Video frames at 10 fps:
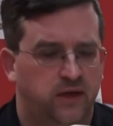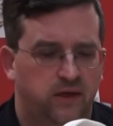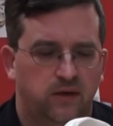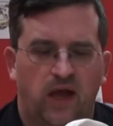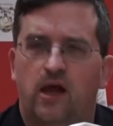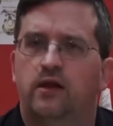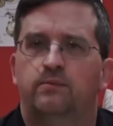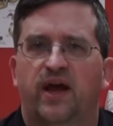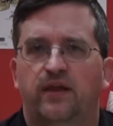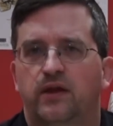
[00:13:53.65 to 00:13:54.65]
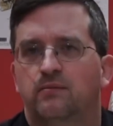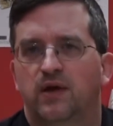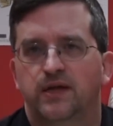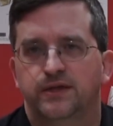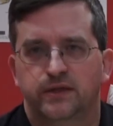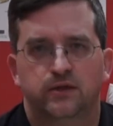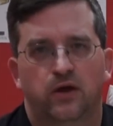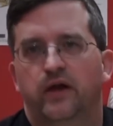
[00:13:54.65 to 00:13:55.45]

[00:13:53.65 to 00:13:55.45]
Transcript: In allopathic medicine,